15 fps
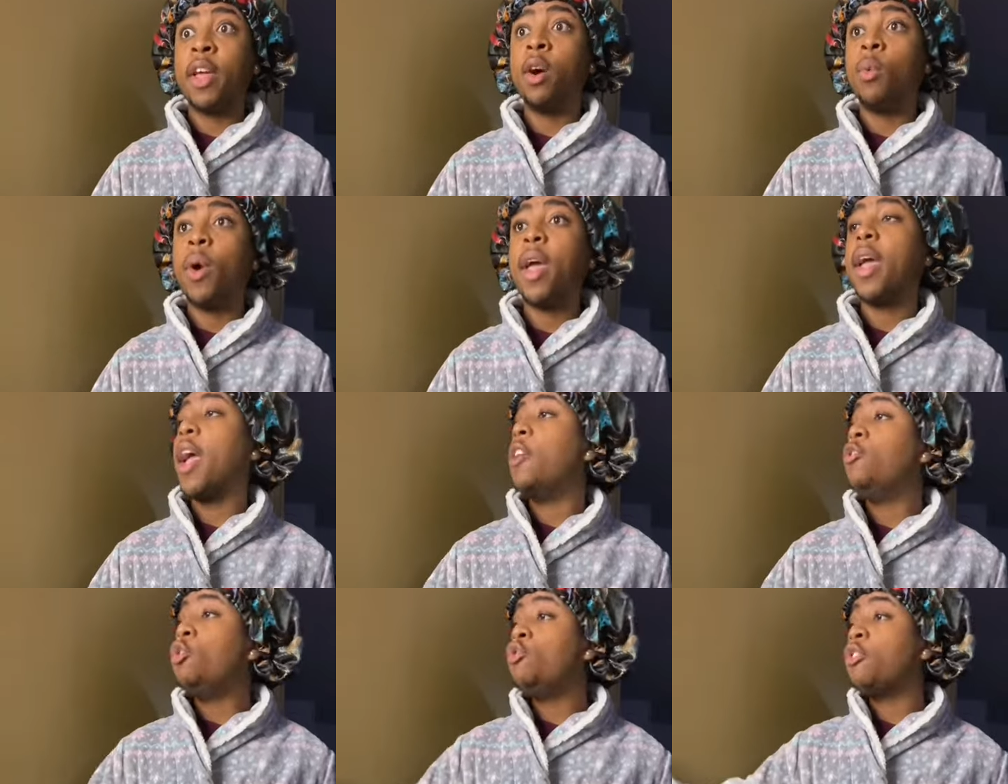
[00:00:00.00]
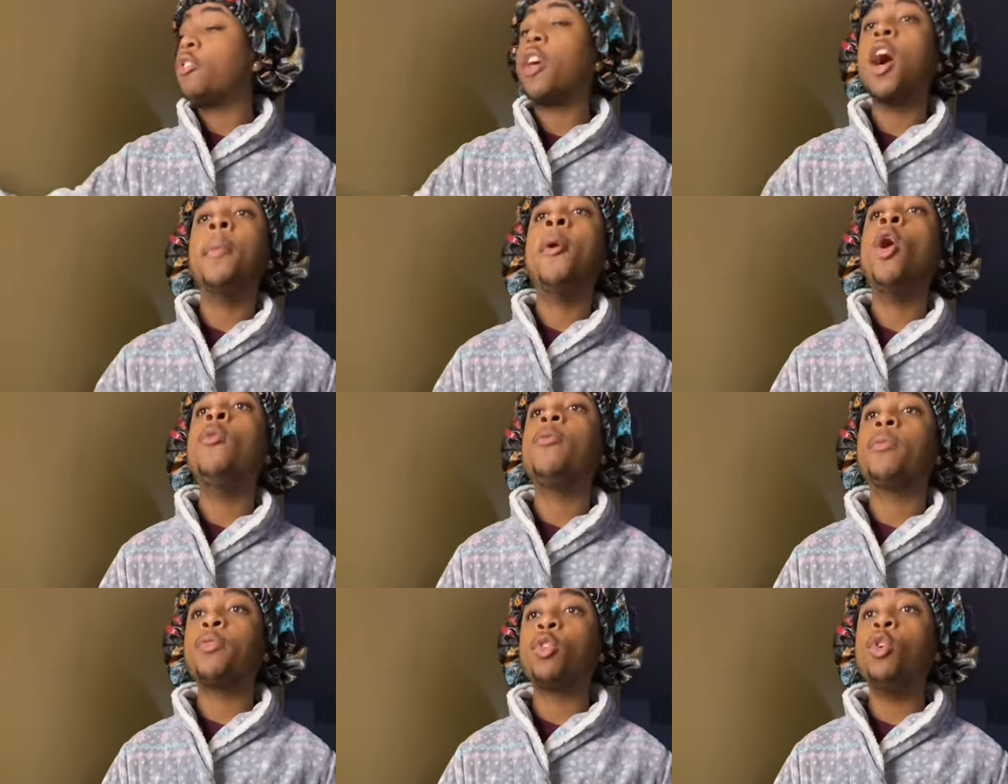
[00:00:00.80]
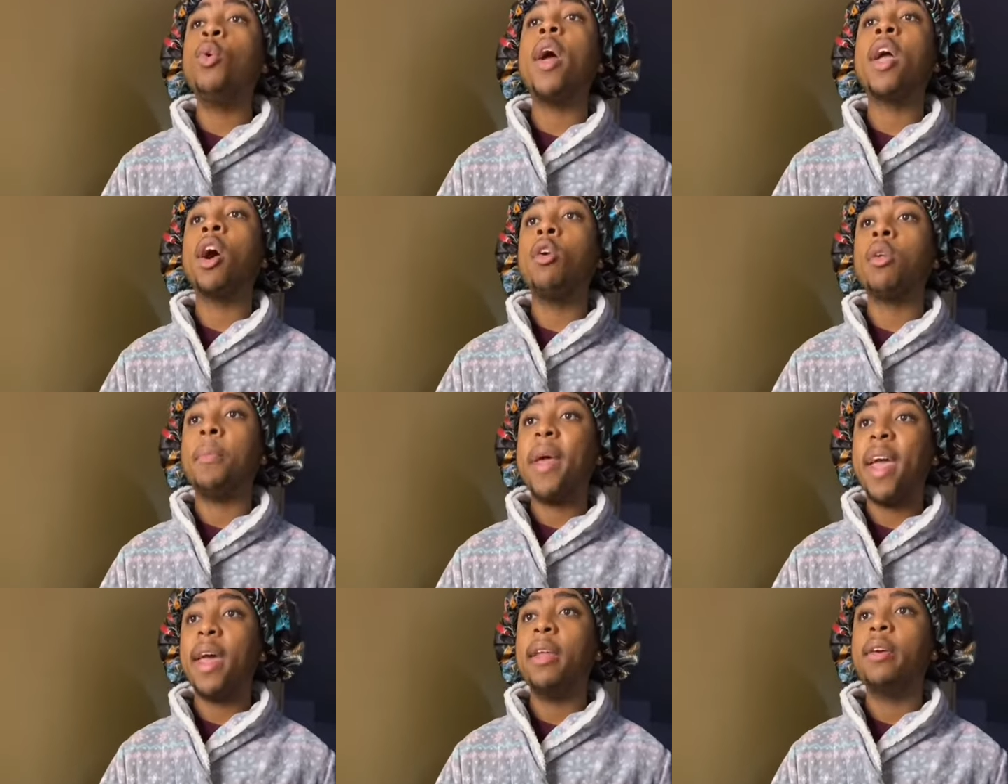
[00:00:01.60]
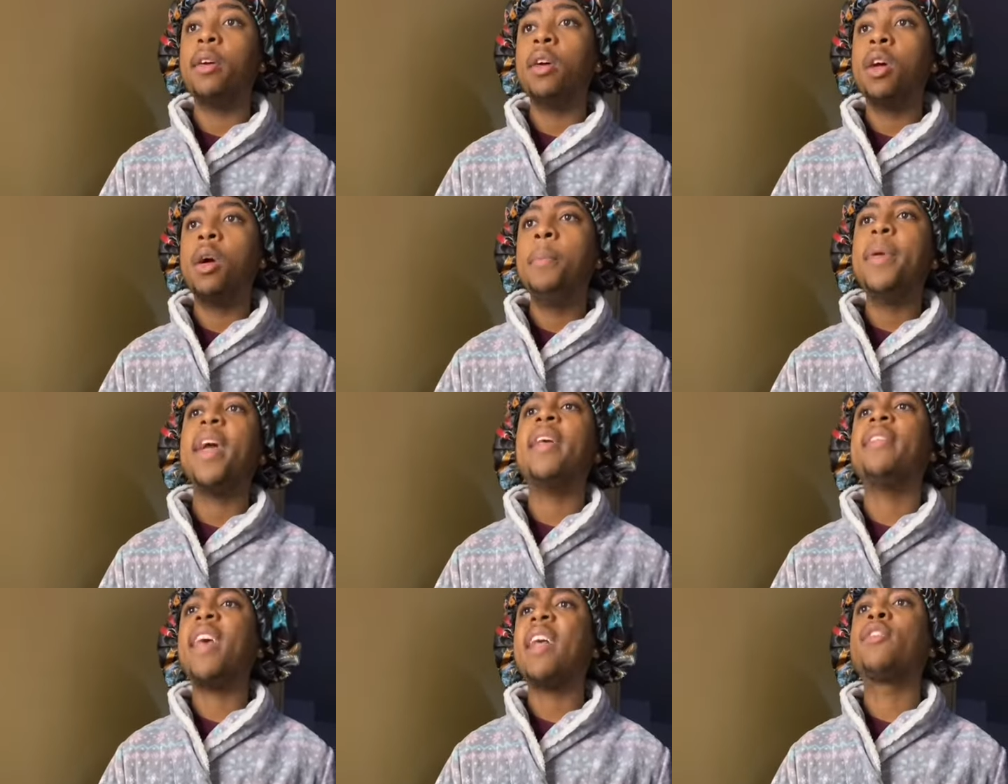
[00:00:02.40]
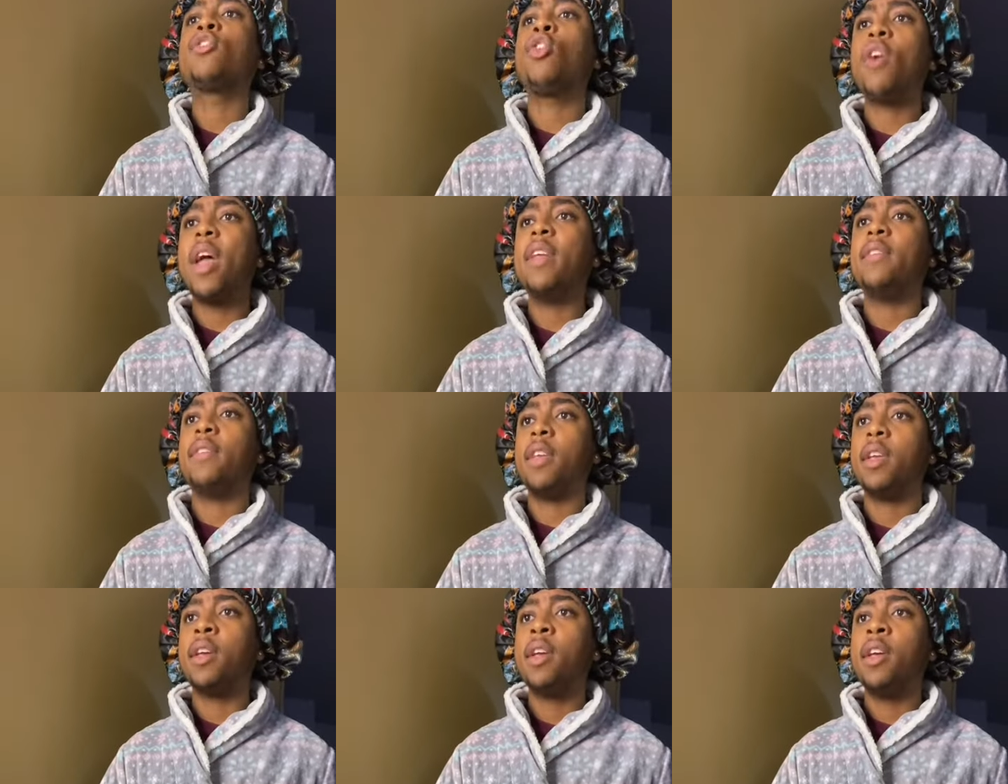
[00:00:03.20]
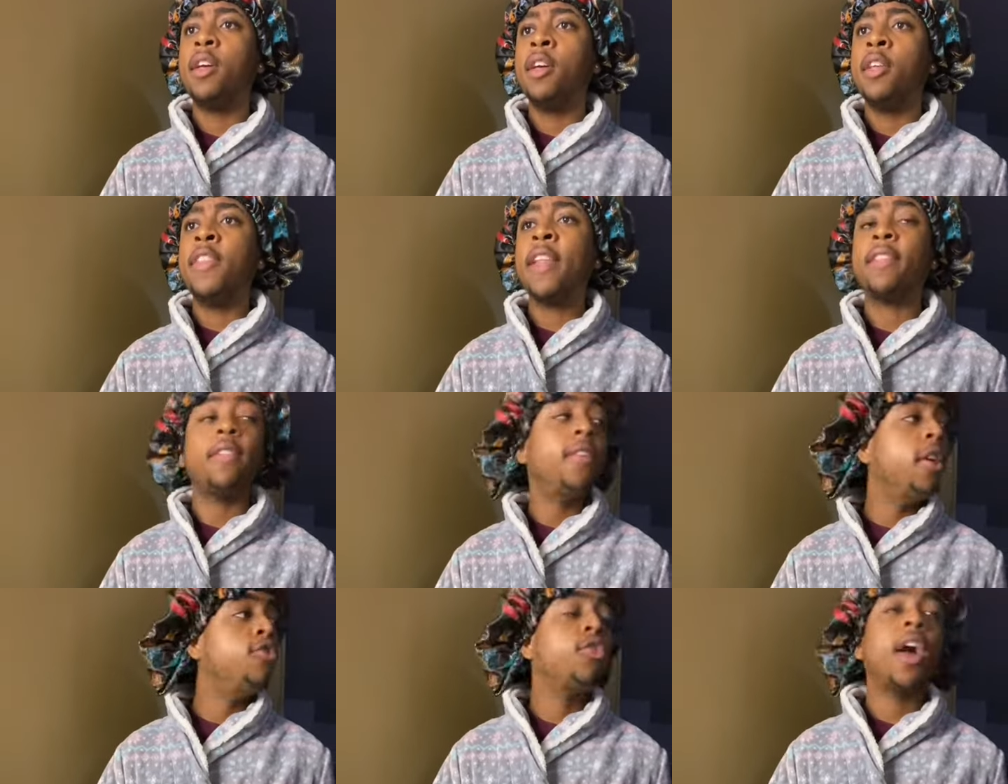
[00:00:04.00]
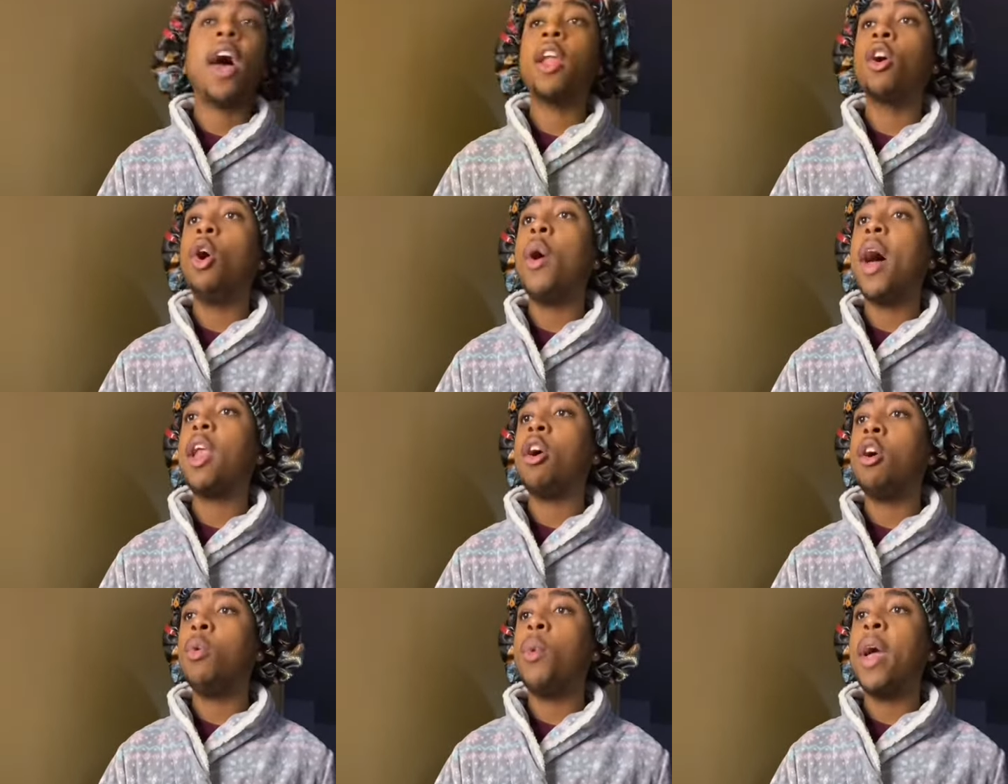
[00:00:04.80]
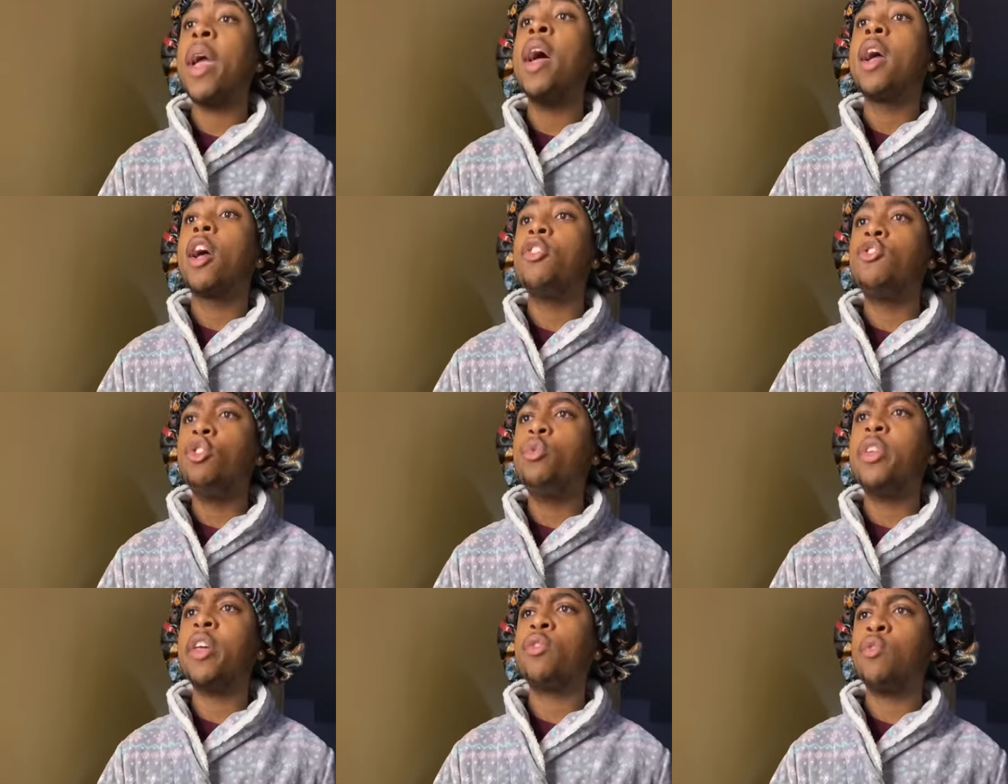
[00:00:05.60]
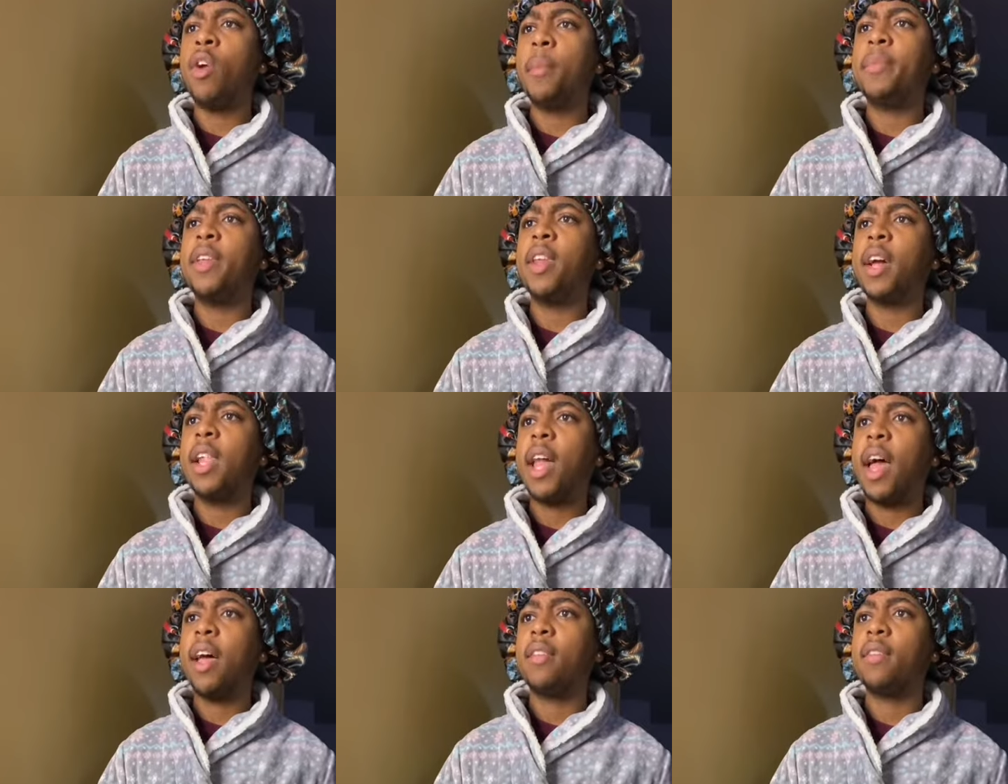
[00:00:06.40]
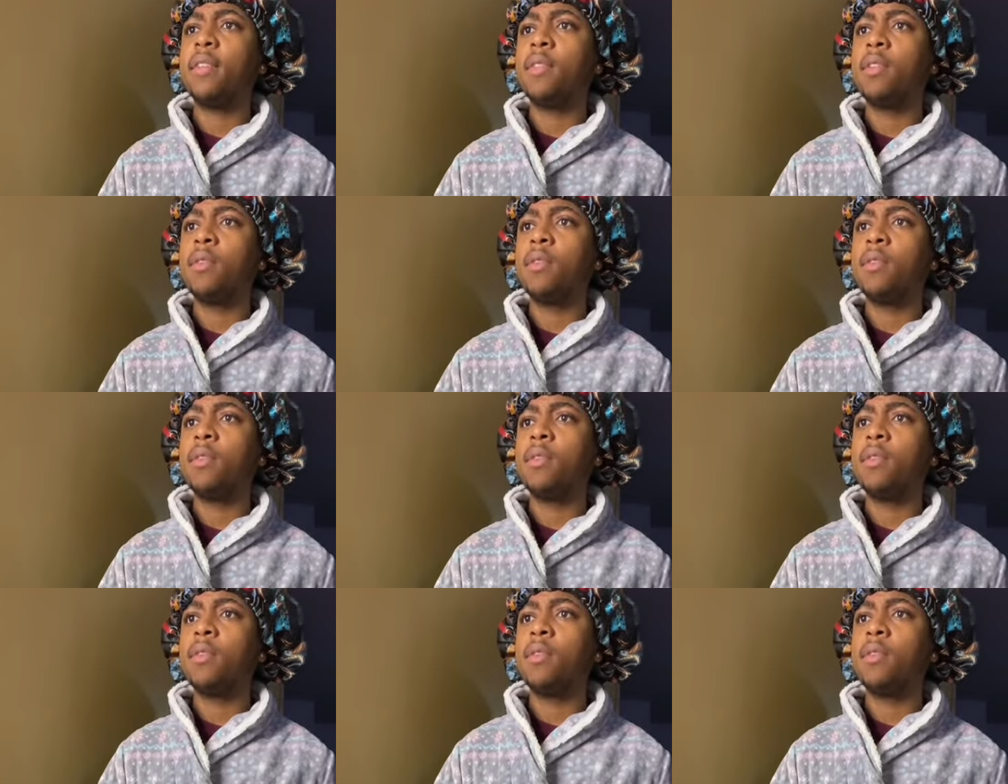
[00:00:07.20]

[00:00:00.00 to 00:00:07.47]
away and you just come home from school and go to bed. Because that's crazy that the teacher got to go out of her way because you disrupting the class.